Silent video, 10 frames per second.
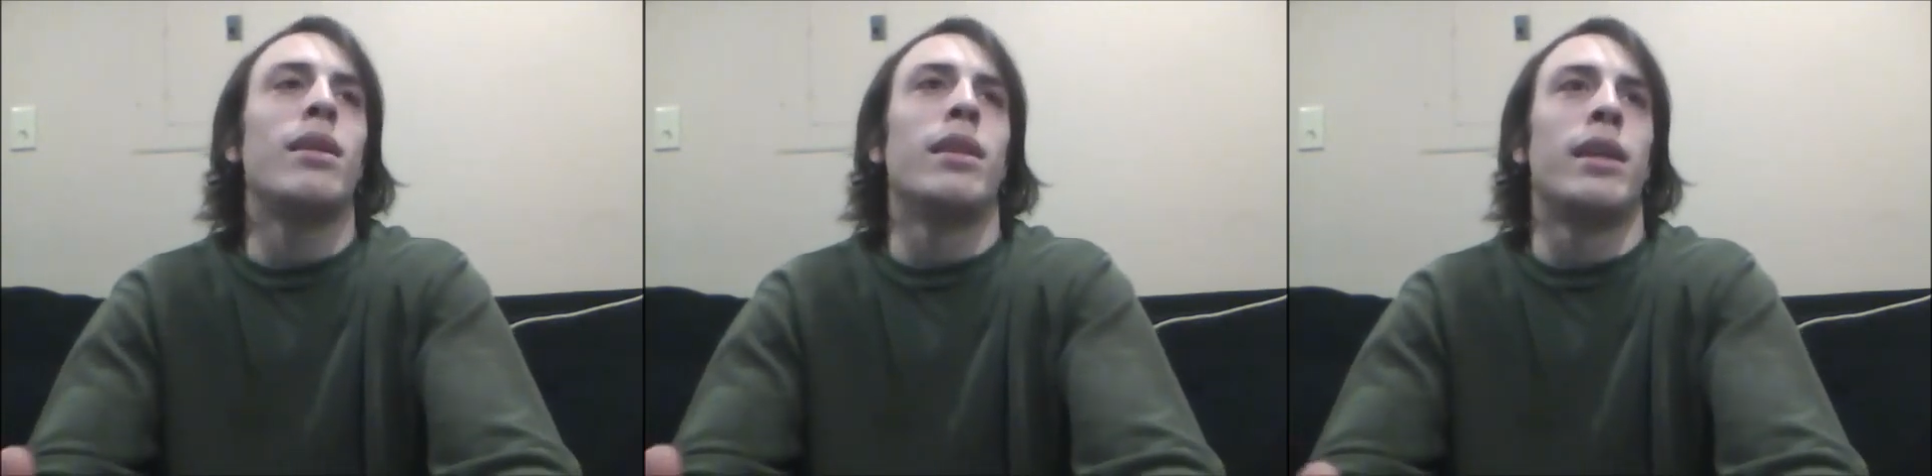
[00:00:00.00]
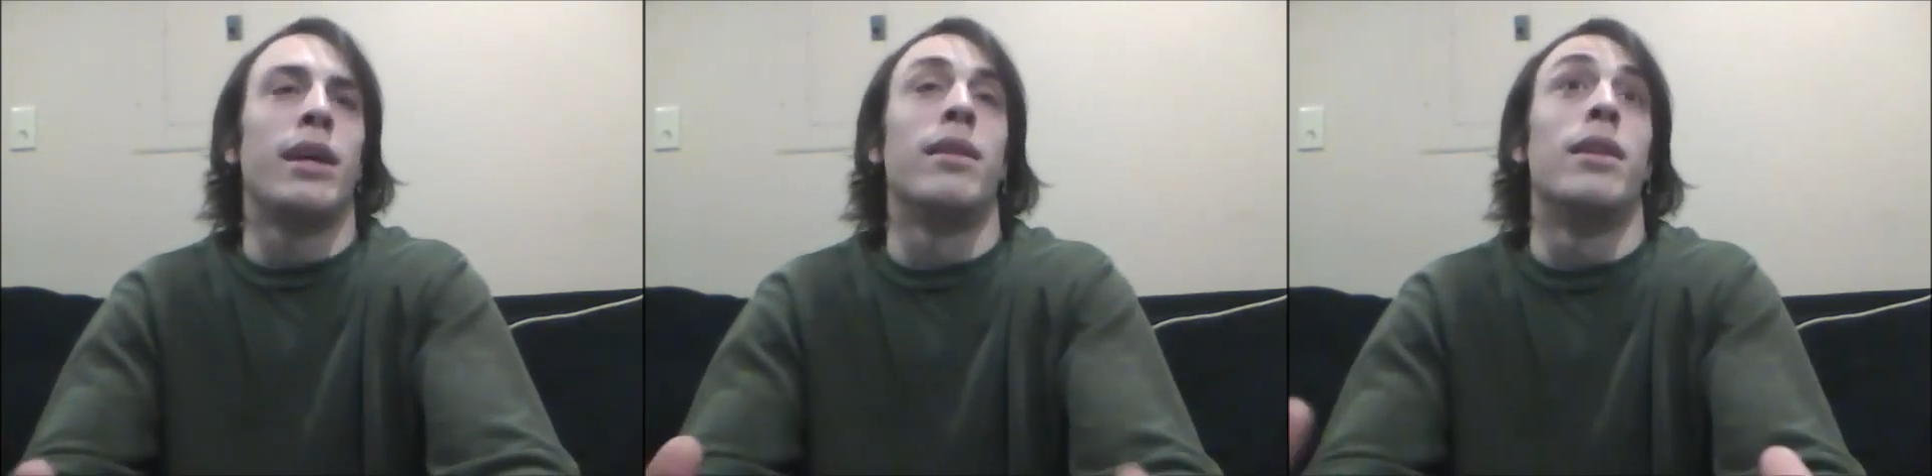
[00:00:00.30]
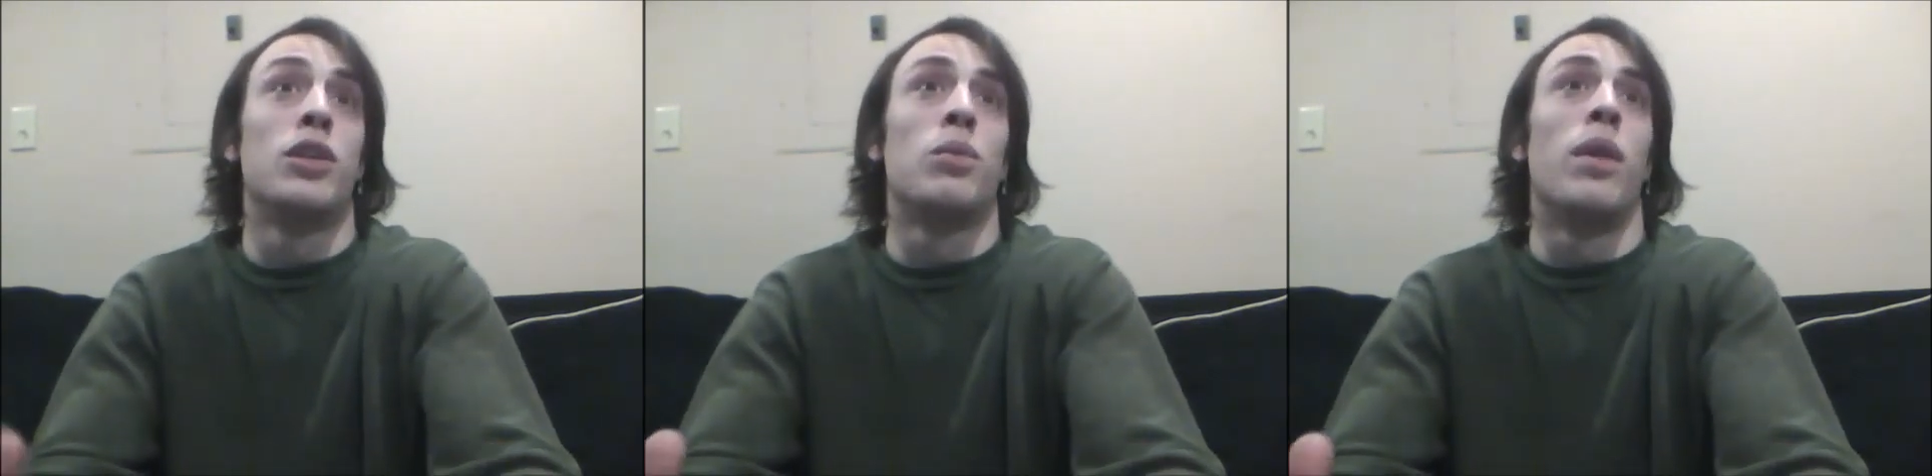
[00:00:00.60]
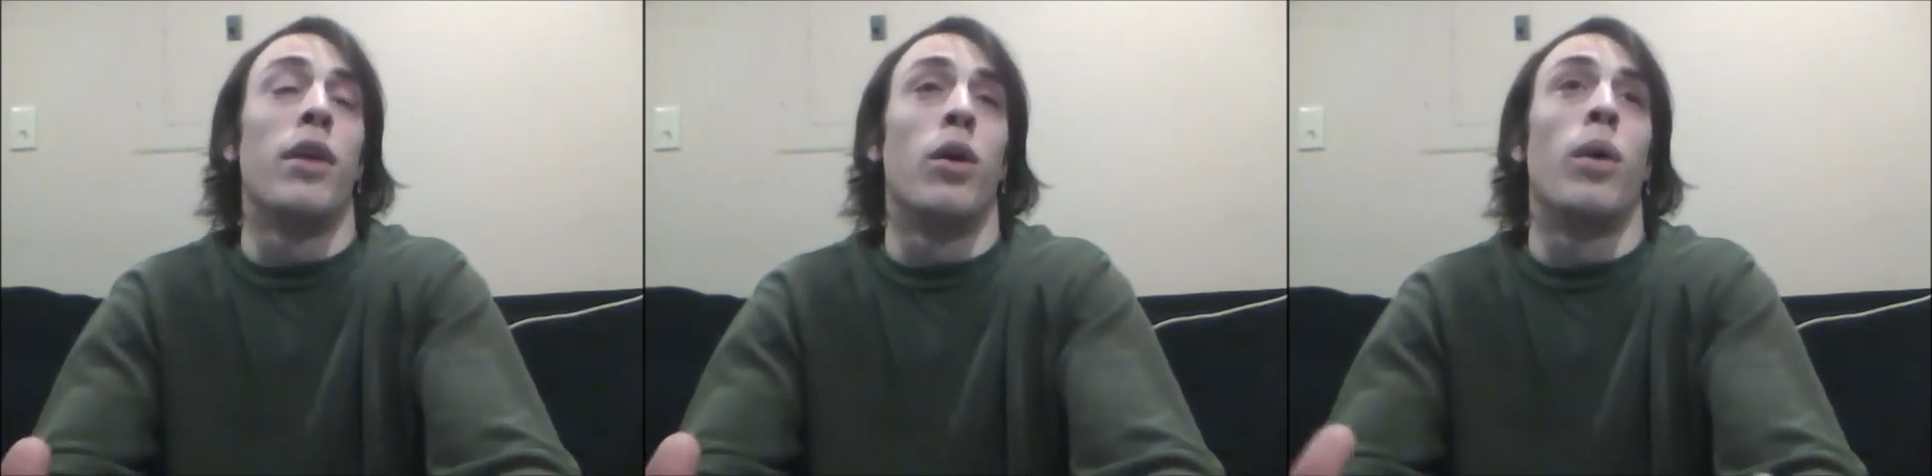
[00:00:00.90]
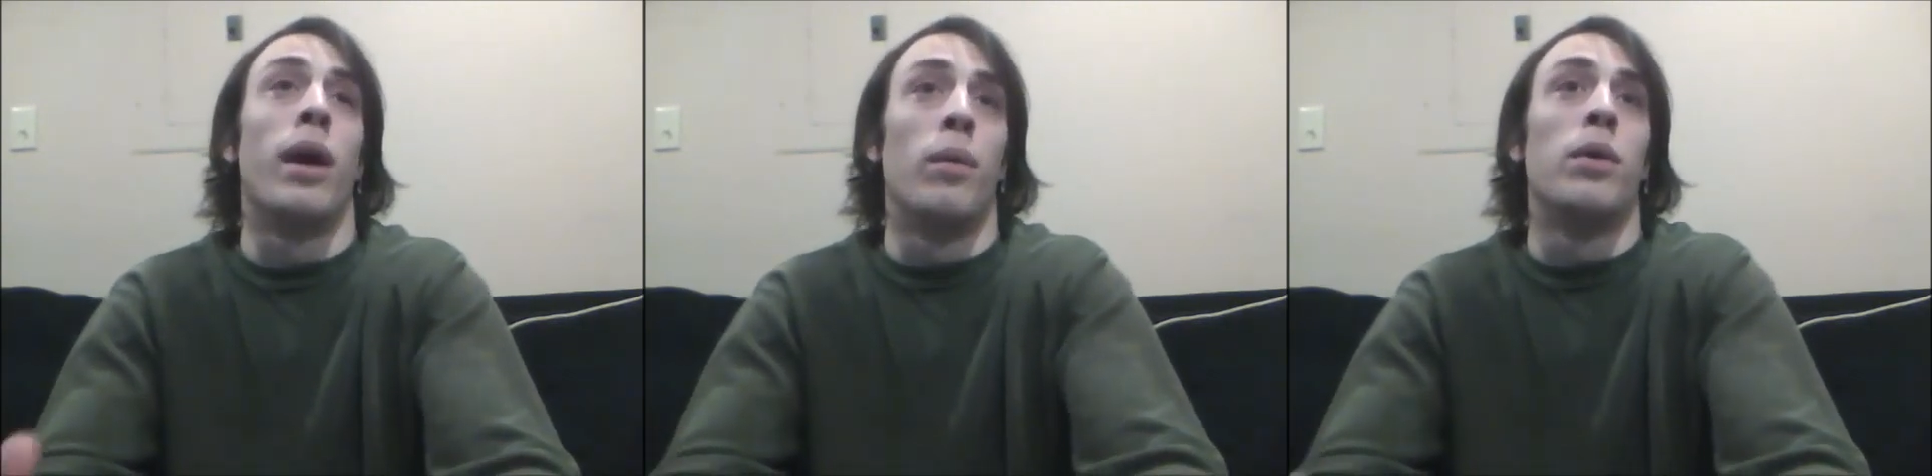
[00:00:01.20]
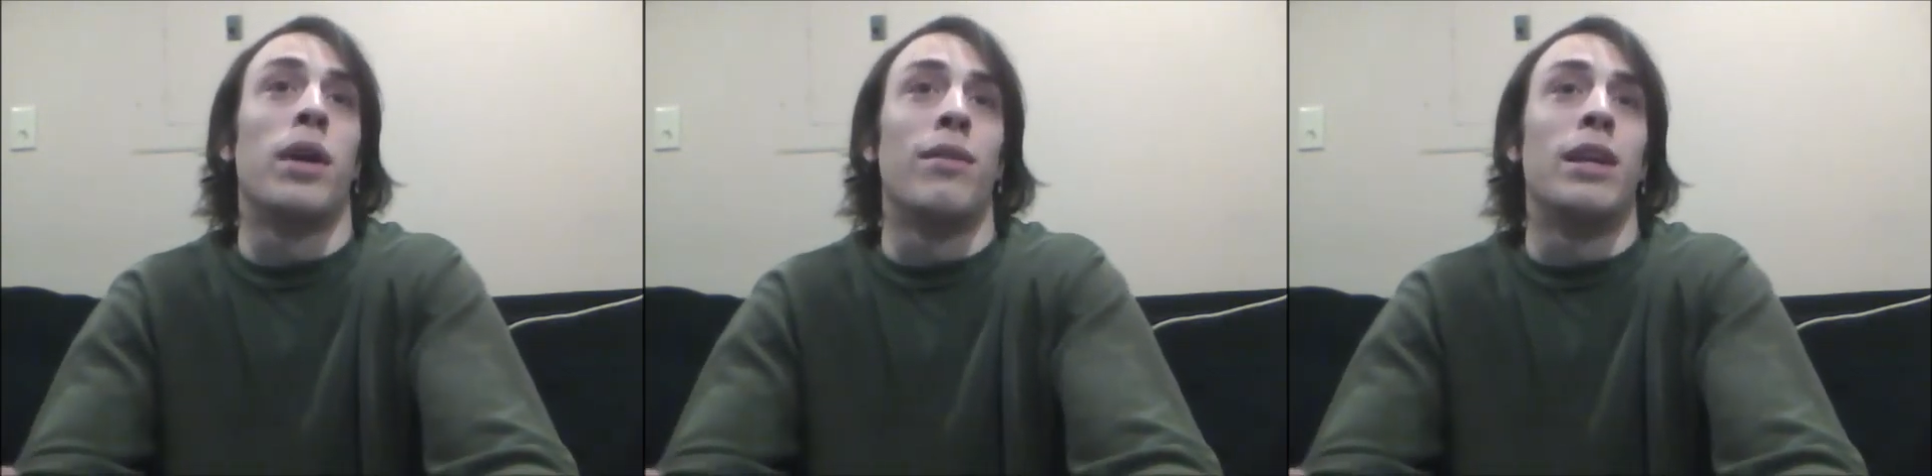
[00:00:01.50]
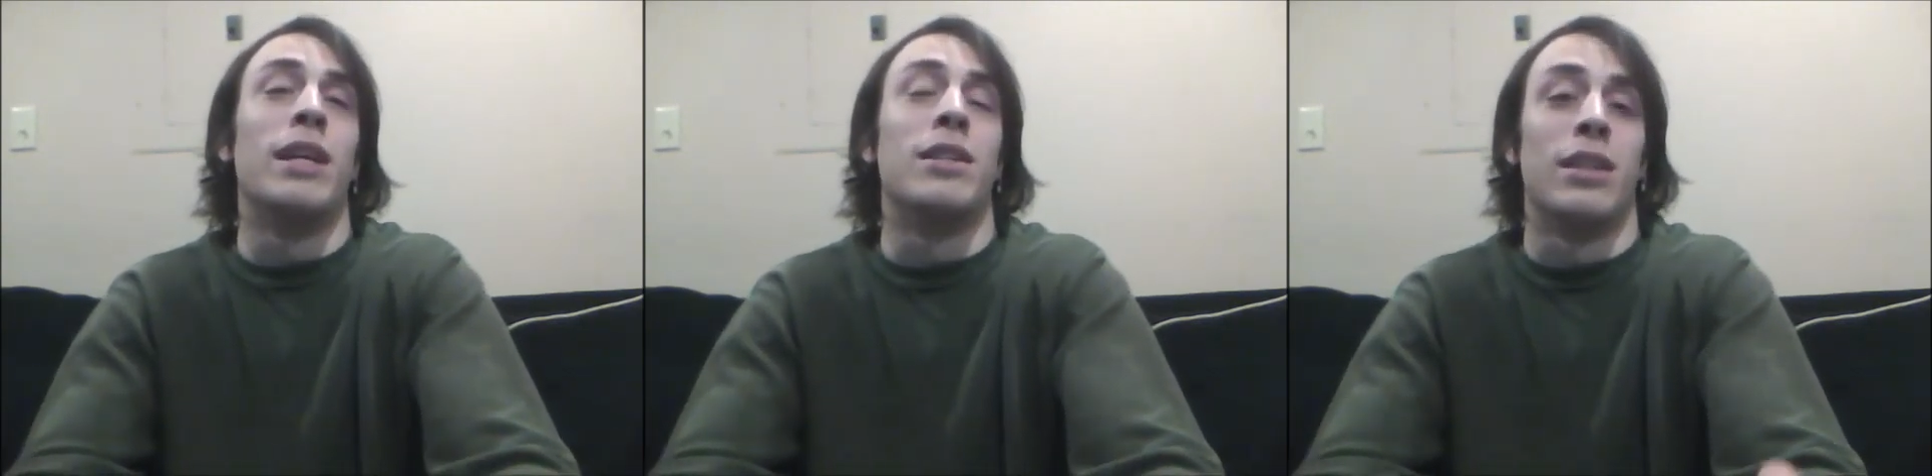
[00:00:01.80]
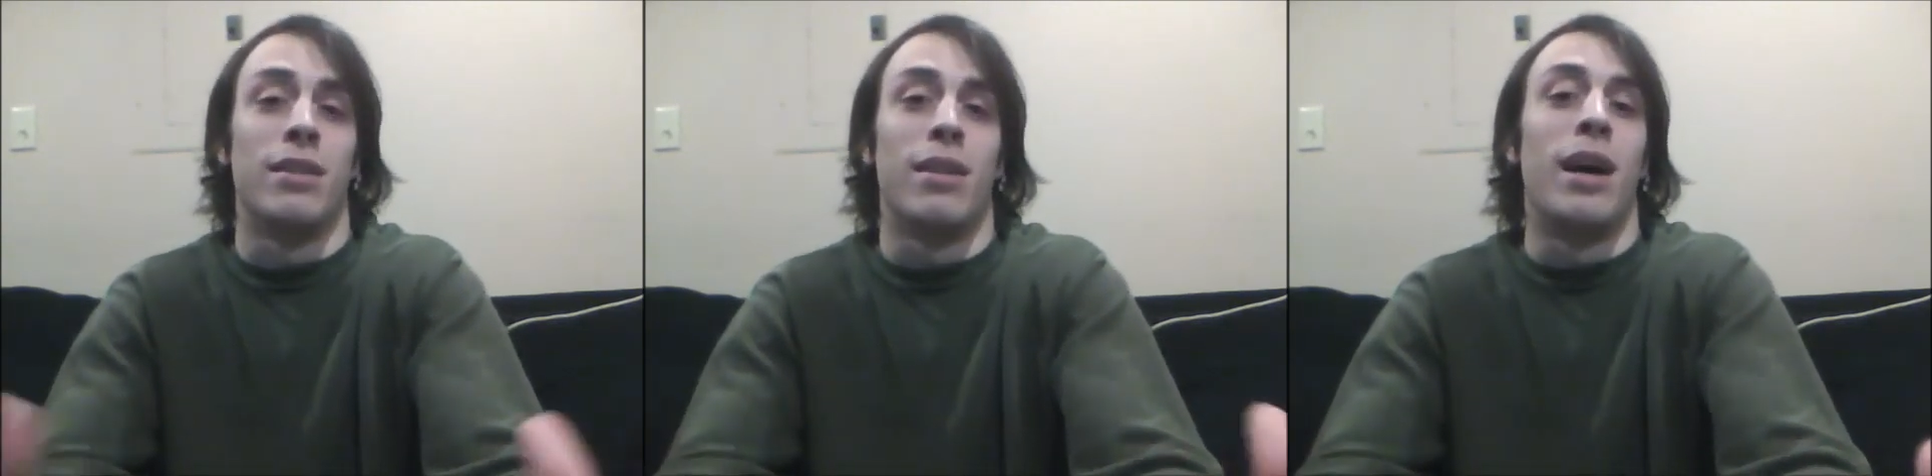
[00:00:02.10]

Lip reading: that this one, though, what I will give it is it